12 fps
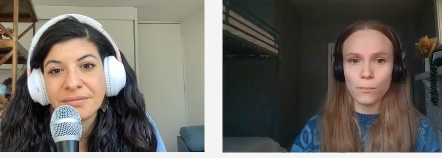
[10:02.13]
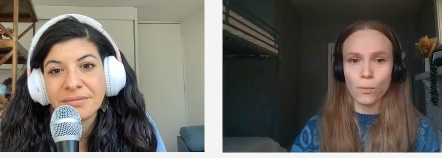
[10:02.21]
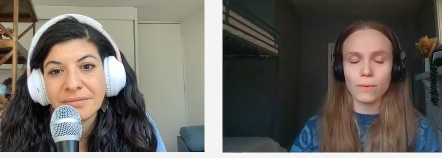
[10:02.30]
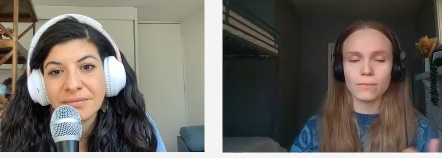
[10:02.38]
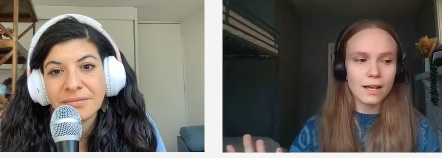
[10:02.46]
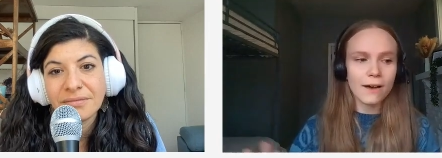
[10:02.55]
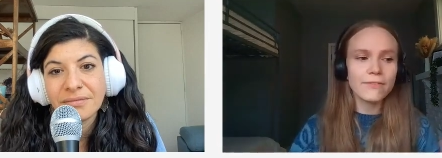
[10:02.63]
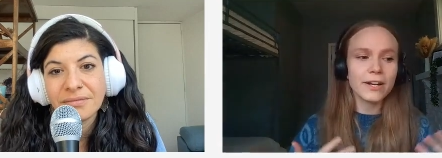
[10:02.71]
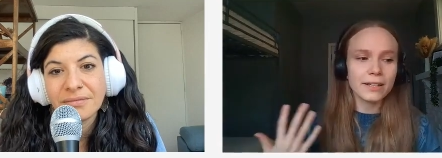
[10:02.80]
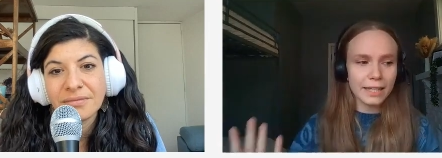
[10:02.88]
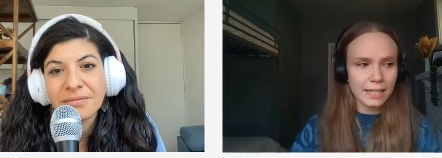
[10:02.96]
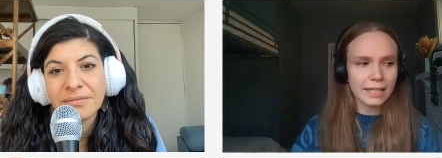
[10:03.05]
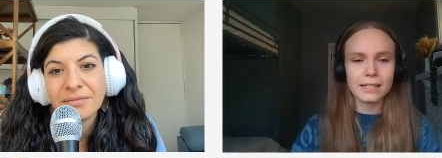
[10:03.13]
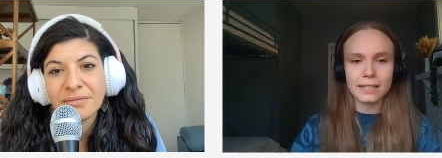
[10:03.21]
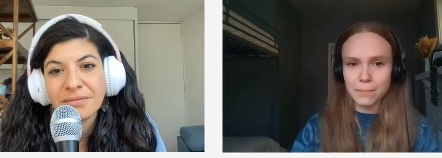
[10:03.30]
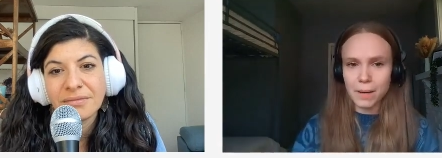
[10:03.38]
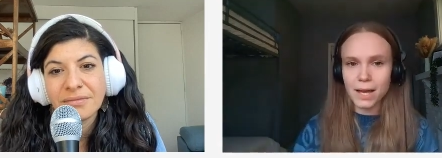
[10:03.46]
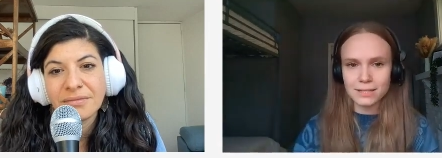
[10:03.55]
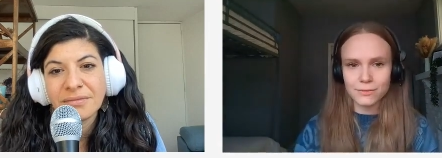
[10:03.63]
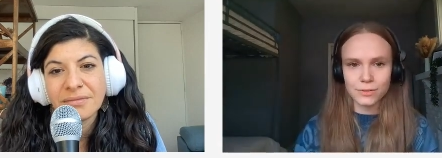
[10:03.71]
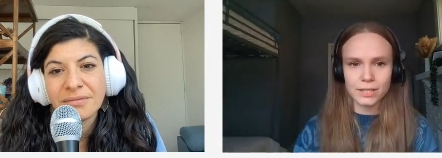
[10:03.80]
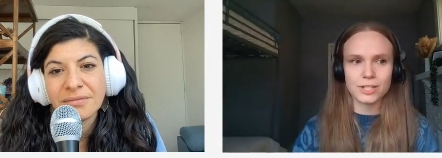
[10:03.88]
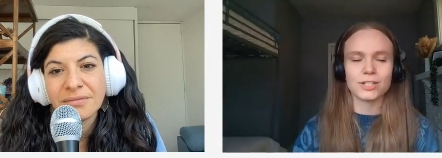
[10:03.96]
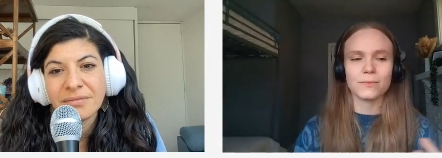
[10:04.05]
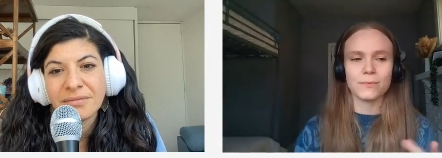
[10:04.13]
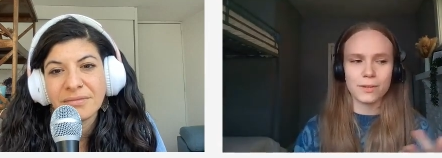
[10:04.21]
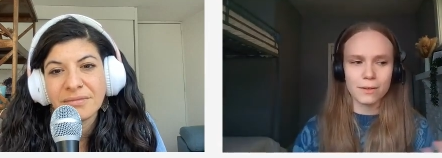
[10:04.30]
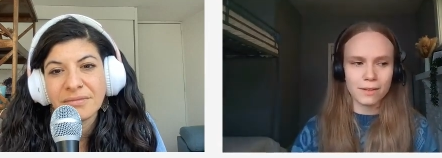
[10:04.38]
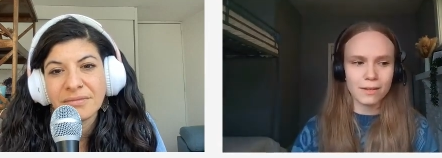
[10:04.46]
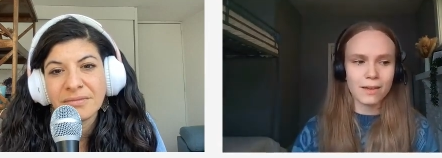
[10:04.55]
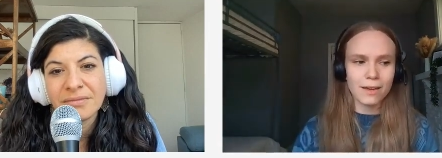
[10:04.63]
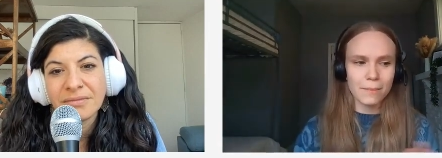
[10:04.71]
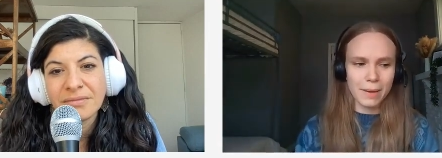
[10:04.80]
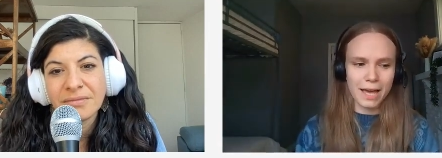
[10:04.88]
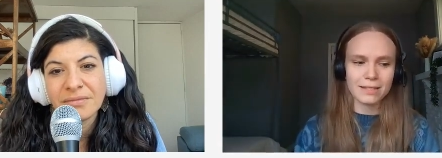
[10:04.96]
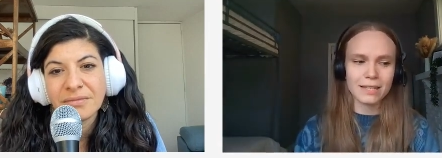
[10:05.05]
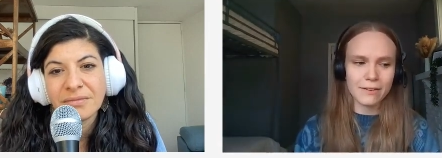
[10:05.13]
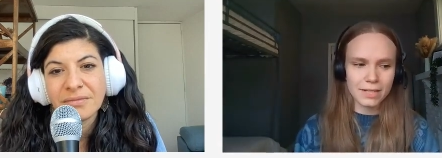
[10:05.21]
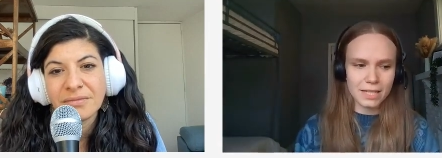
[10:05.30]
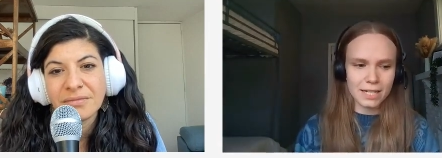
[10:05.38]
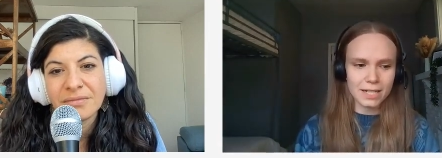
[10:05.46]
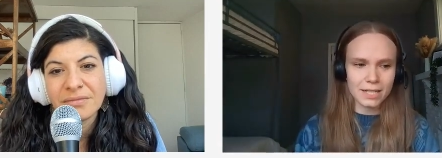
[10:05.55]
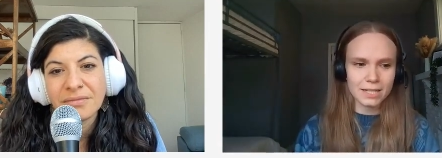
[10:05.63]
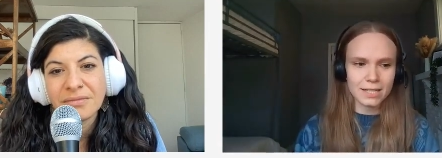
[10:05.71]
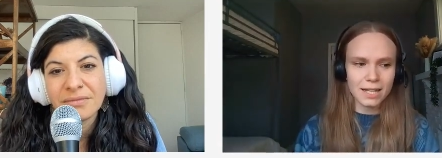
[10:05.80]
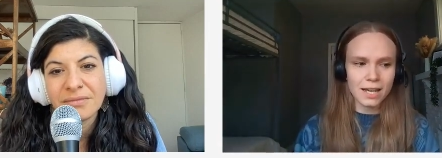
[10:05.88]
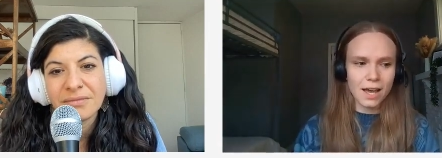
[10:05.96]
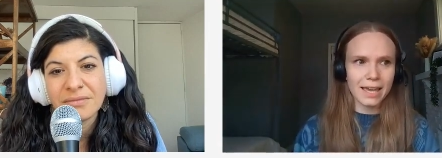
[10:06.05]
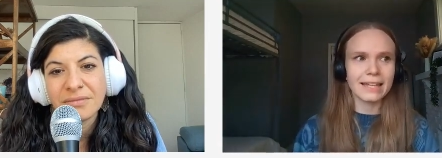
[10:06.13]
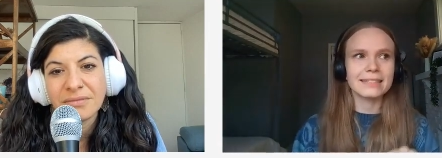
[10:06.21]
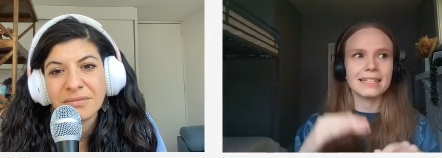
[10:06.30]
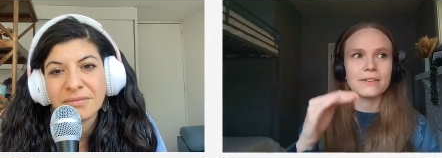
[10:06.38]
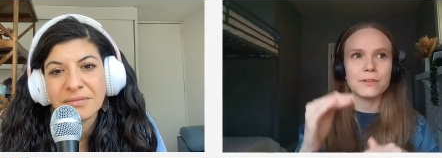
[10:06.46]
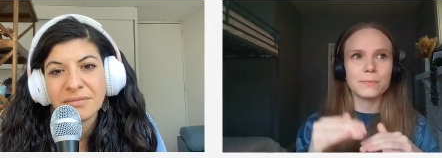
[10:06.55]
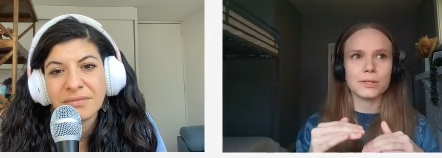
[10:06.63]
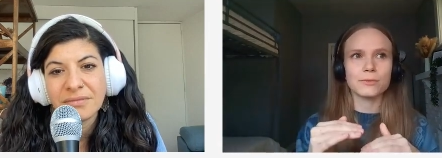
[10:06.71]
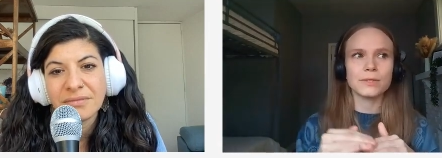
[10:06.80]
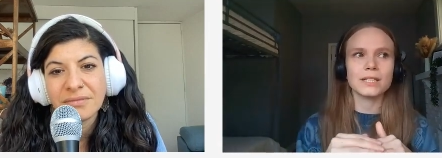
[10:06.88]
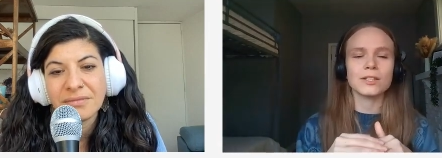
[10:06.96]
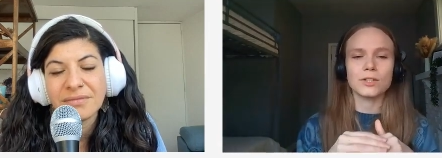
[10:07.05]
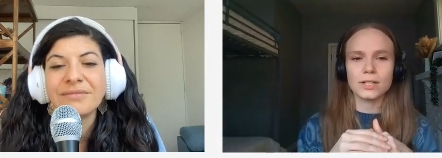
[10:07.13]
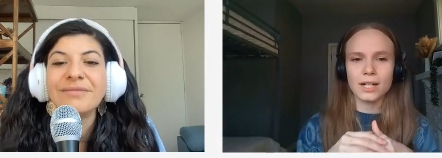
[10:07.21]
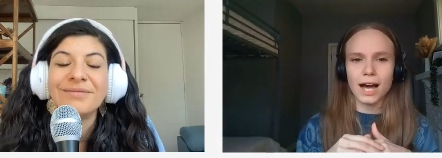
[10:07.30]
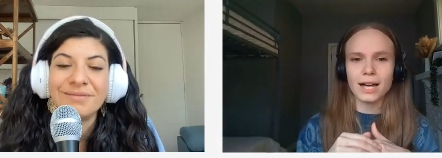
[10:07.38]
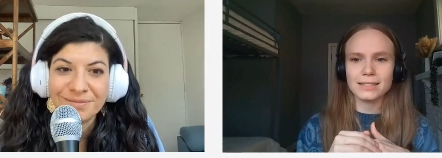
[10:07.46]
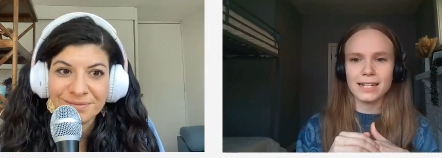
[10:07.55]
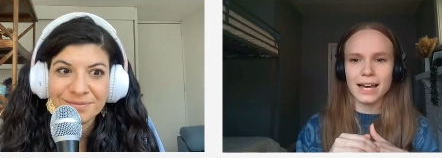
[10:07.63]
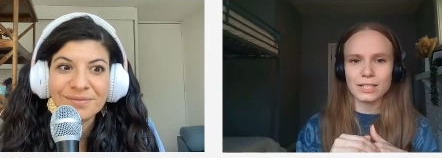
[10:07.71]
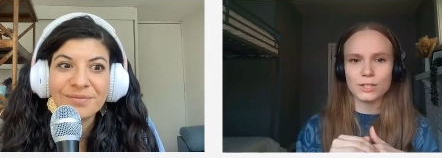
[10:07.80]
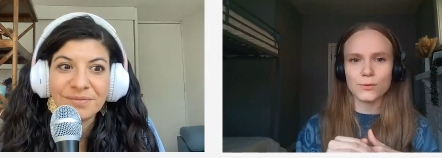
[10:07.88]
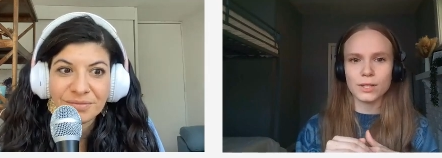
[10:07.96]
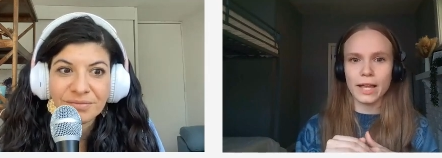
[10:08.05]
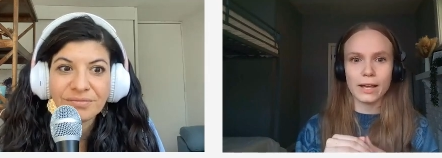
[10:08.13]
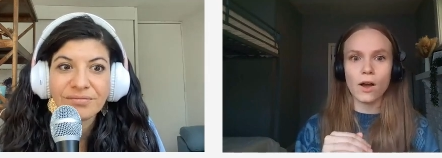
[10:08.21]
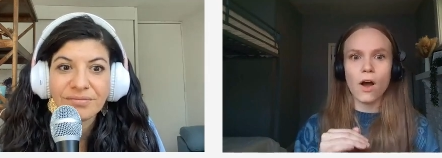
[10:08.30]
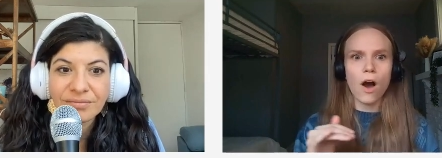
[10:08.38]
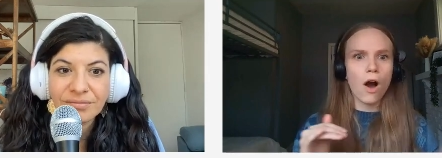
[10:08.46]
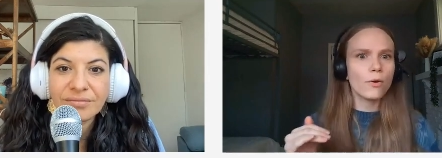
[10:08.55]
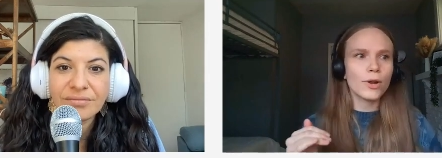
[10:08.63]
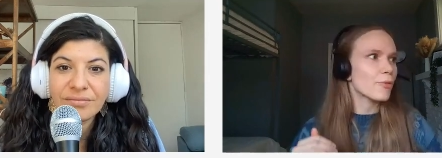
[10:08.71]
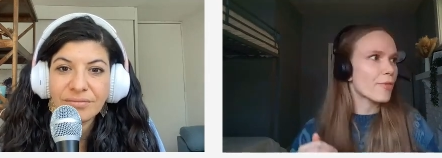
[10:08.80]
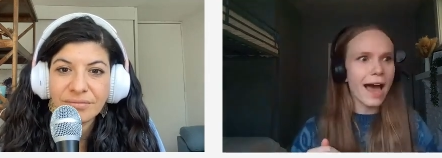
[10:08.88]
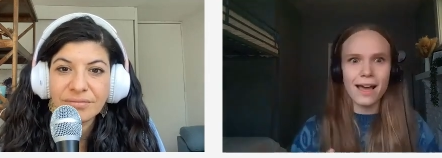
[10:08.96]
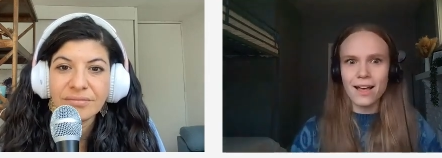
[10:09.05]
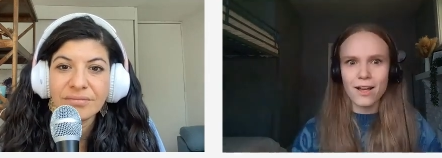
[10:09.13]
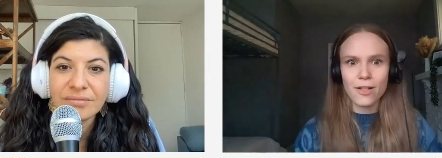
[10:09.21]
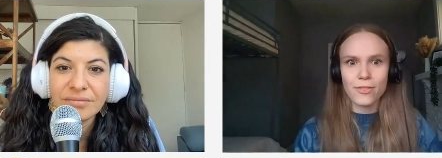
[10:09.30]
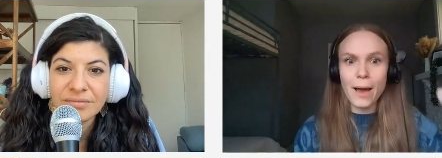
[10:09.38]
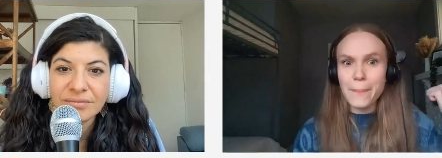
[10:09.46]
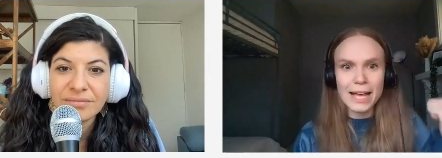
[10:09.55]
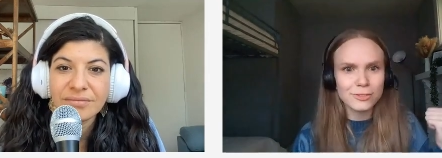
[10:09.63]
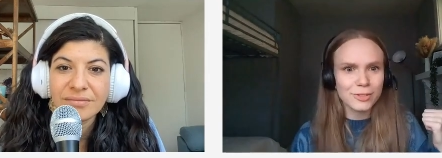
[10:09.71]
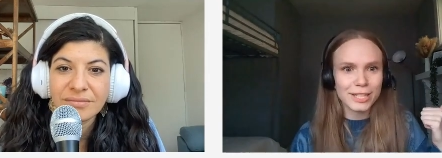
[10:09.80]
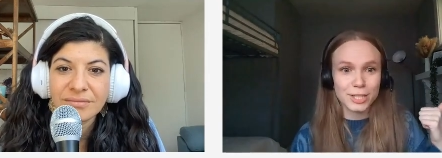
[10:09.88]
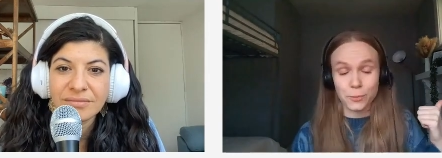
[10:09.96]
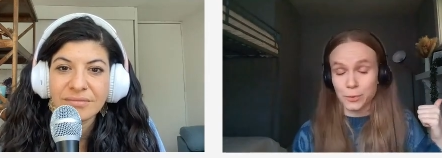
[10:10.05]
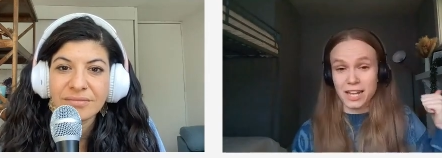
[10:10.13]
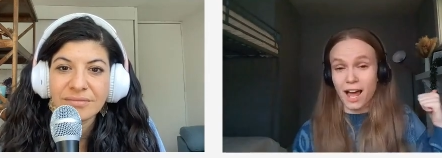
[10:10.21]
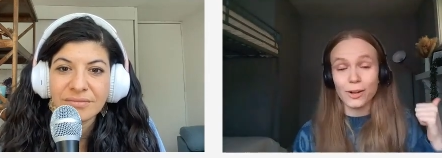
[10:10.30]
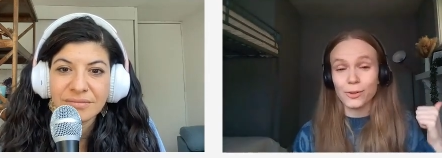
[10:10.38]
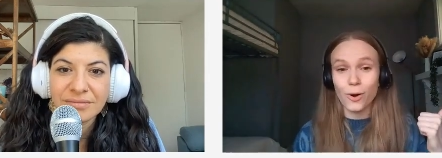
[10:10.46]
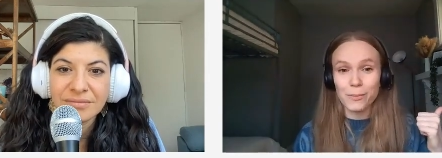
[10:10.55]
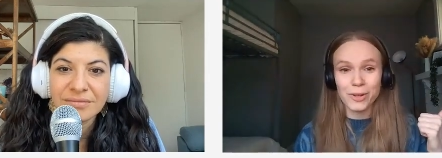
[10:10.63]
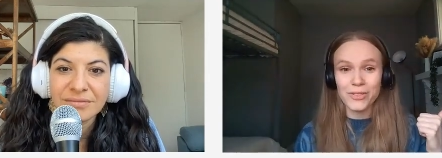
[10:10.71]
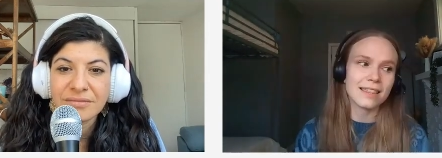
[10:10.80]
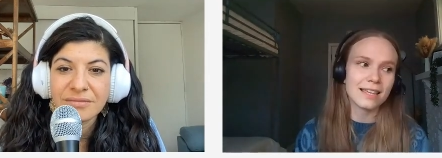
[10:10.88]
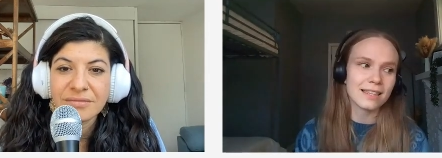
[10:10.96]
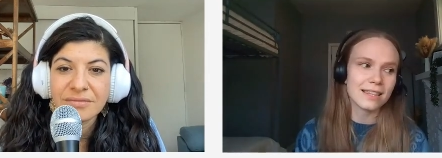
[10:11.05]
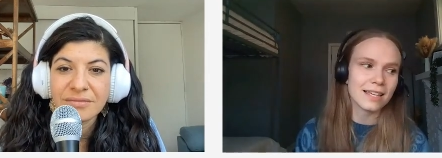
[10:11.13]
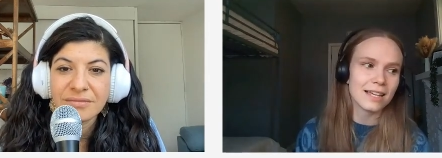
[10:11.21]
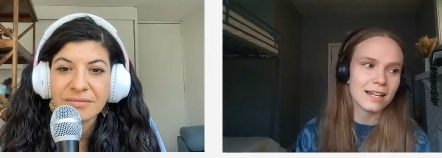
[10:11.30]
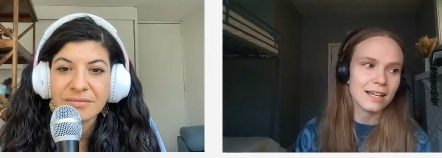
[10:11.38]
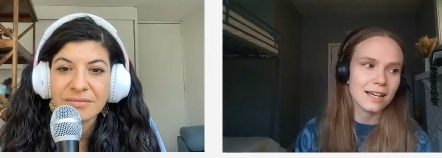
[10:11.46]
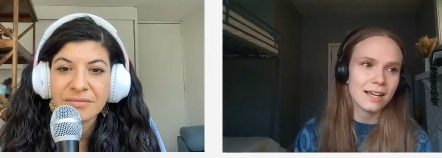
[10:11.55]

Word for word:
Speaker 1: more, a very like healing and positive relationship for the past seven years it's given me really good mm-hmm. context for like, oh no, that that past relationship was not normal. I think that